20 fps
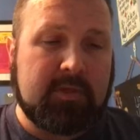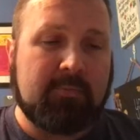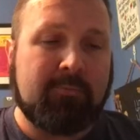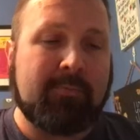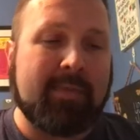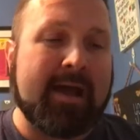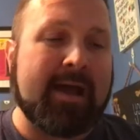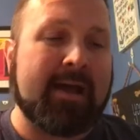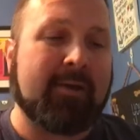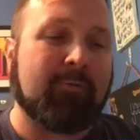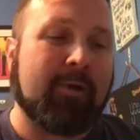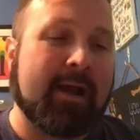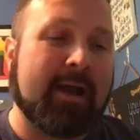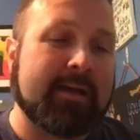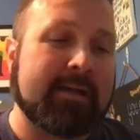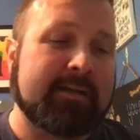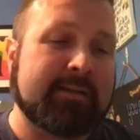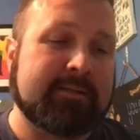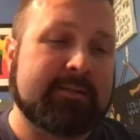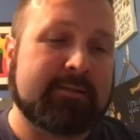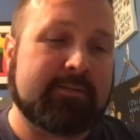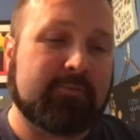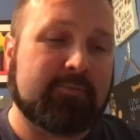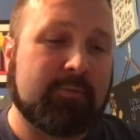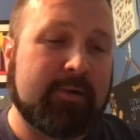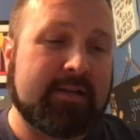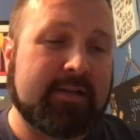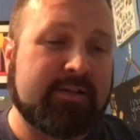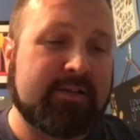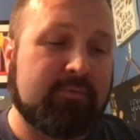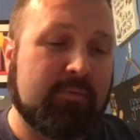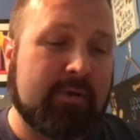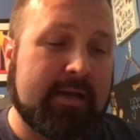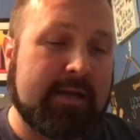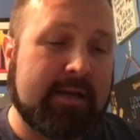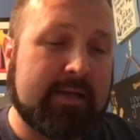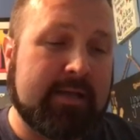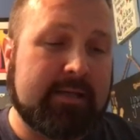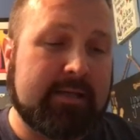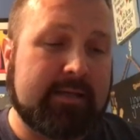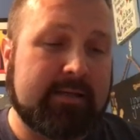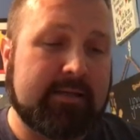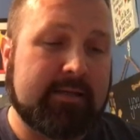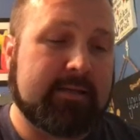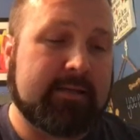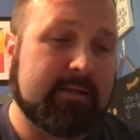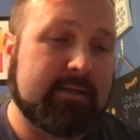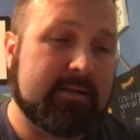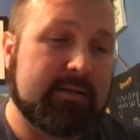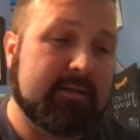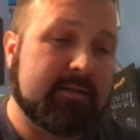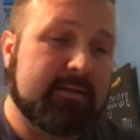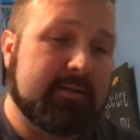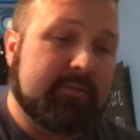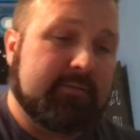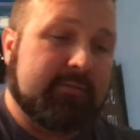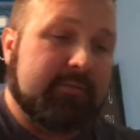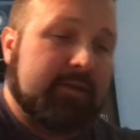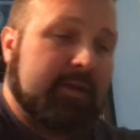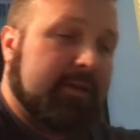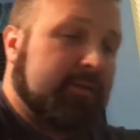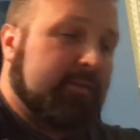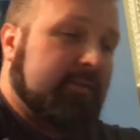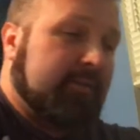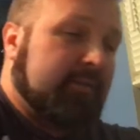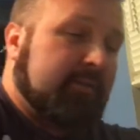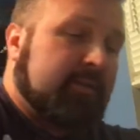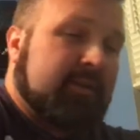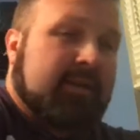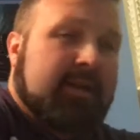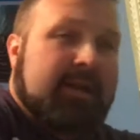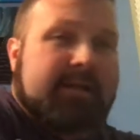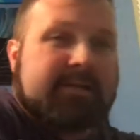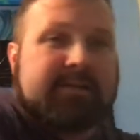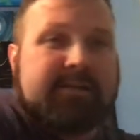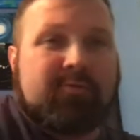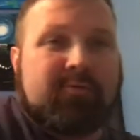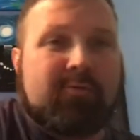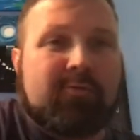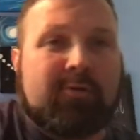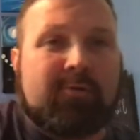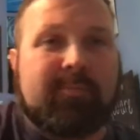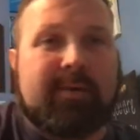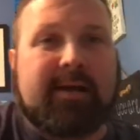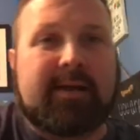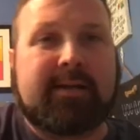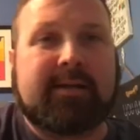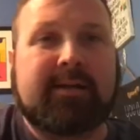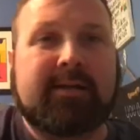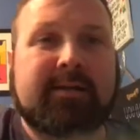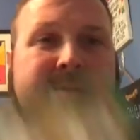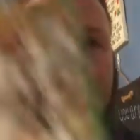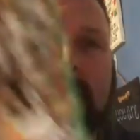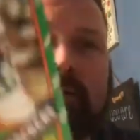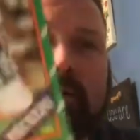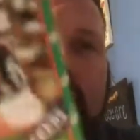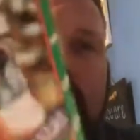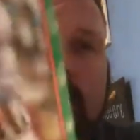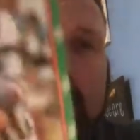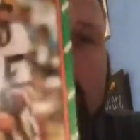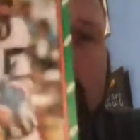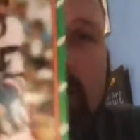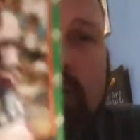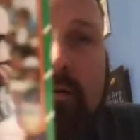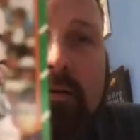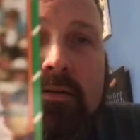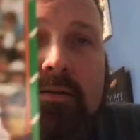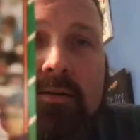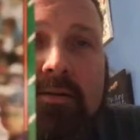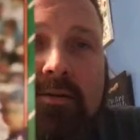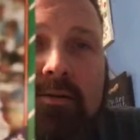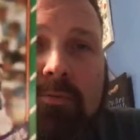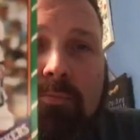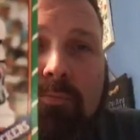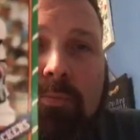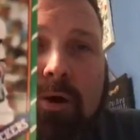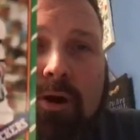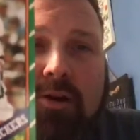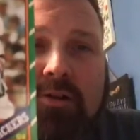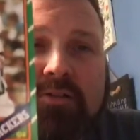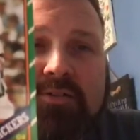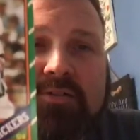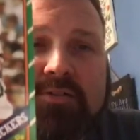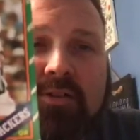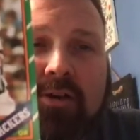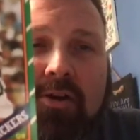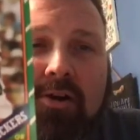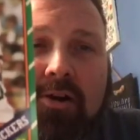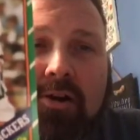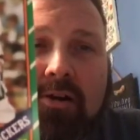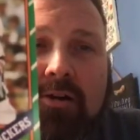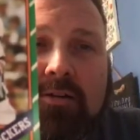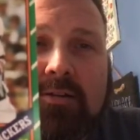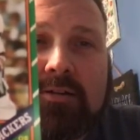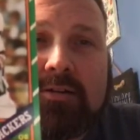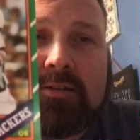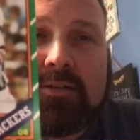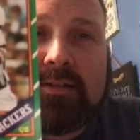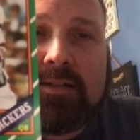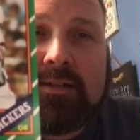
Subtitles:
Matt Ryan, Reggie Wayne. Got another classic quarterback here. Bart Starr in the